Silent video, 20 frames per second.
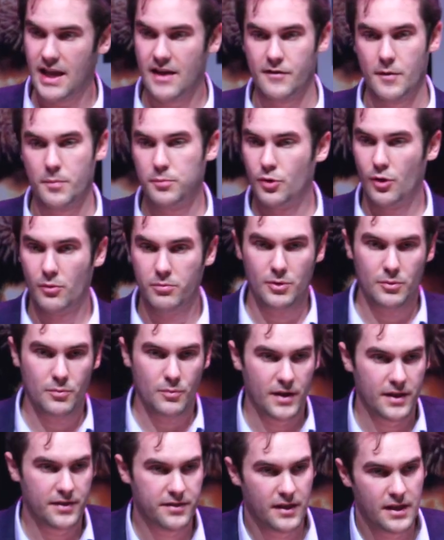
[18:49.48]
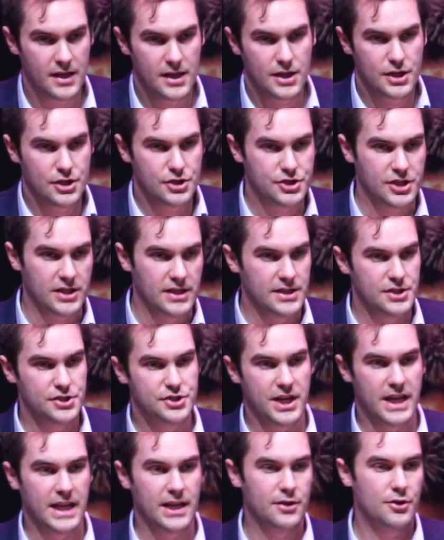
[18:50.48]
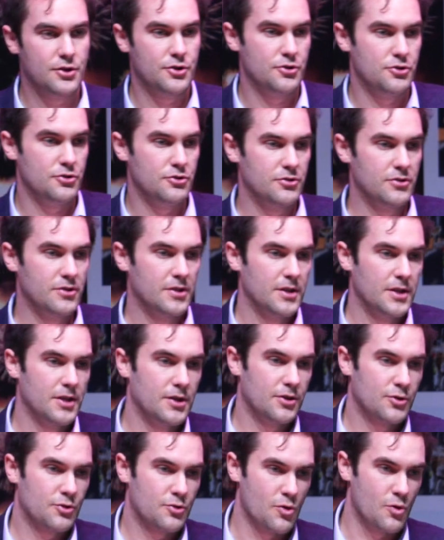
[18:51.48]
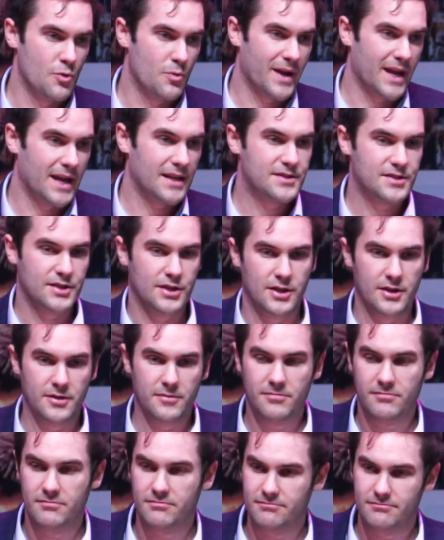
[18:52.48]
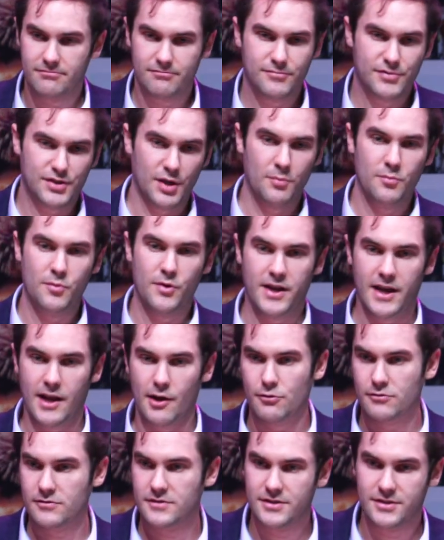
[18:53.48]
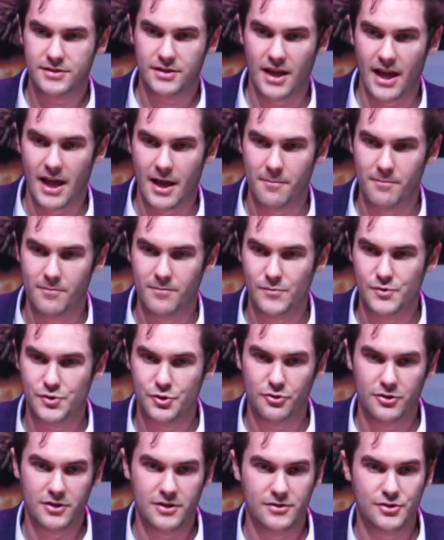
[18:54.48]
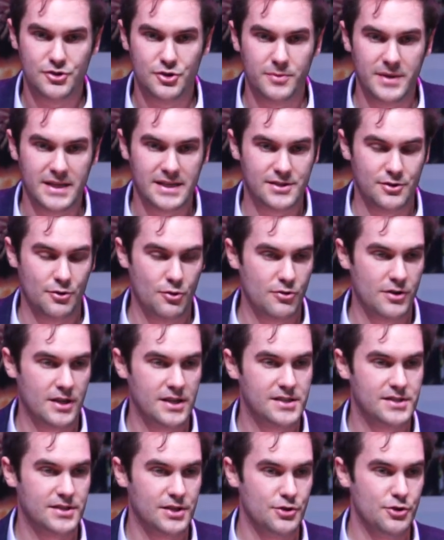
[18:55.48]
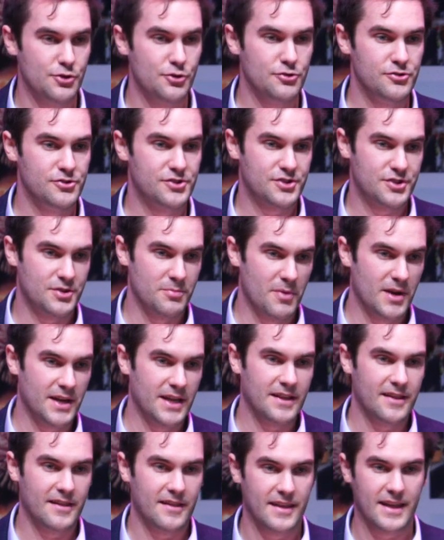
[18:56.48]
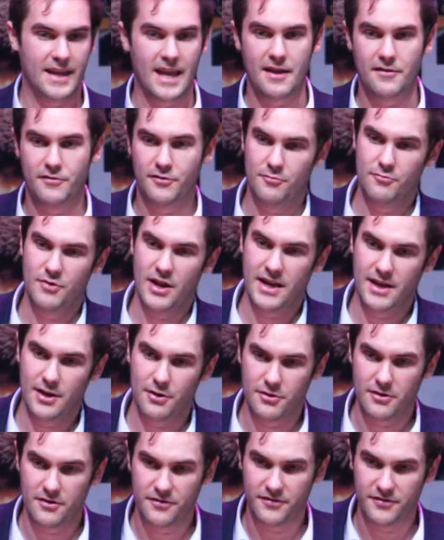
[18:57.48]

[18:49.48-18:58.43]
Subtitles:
have a problem with Jill and Jane who go away to somewhere else during 2 weeks in August and use the money that they get from renting out their